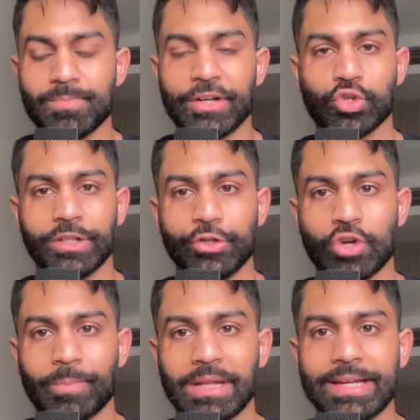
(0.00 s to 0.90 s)
Make sure that you
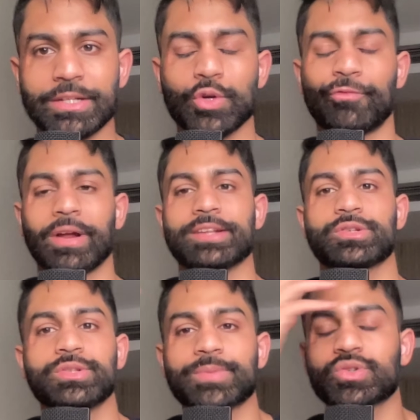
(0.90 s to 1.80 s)
drop a like and don't forget
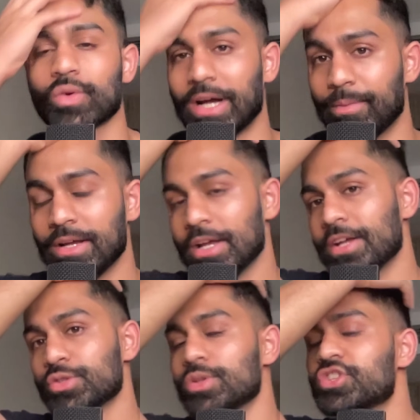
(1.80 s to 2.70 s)
to subscribe
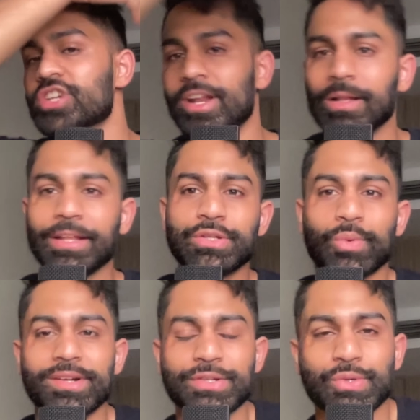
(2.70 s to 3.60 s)
to the channel. Link to
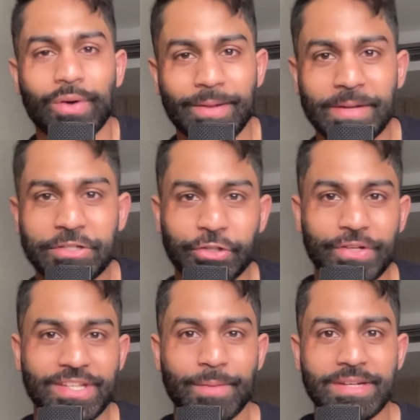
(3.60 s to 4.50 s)
our Discord and Patreon
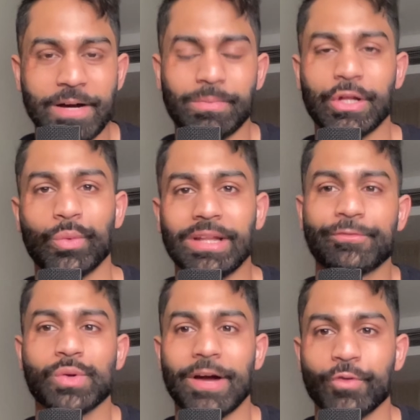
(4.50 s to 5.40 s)
is going to be down below. Would love
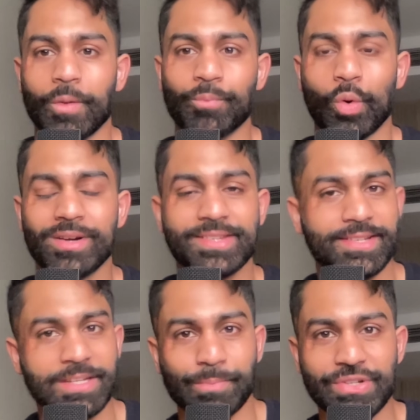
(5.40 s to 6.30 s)
to have you on board.
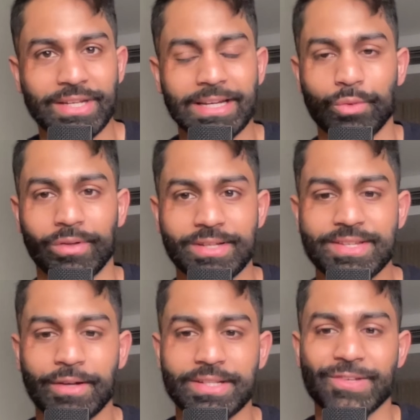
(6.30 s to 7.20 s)
sixteen percent annual
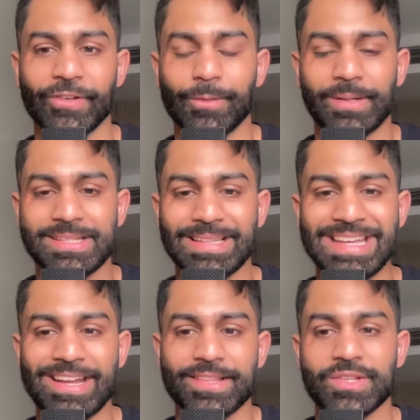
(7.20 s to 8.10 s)
discount that's available till
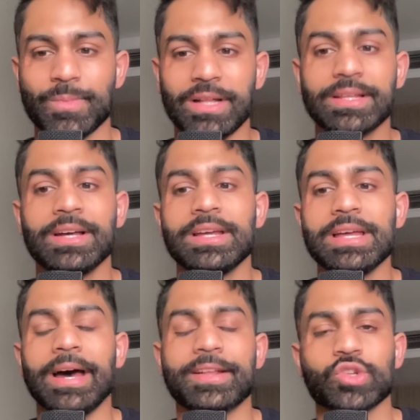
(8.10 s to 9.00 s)
the end of this month.
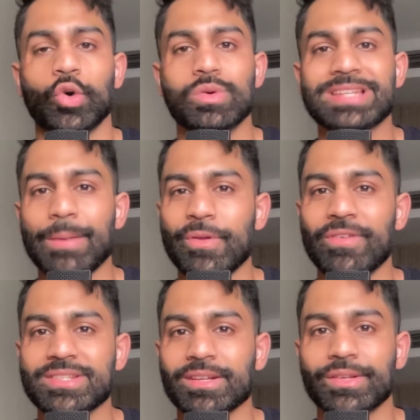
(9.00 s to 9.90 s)
And as always, happy
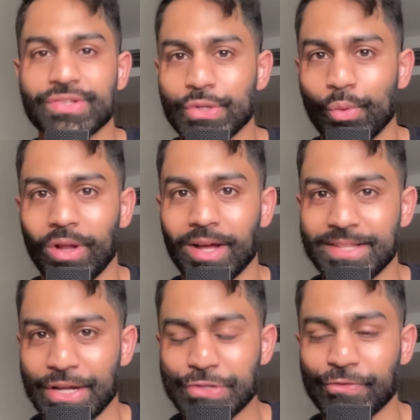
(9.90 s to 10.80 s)
investing. I'll see you all in the next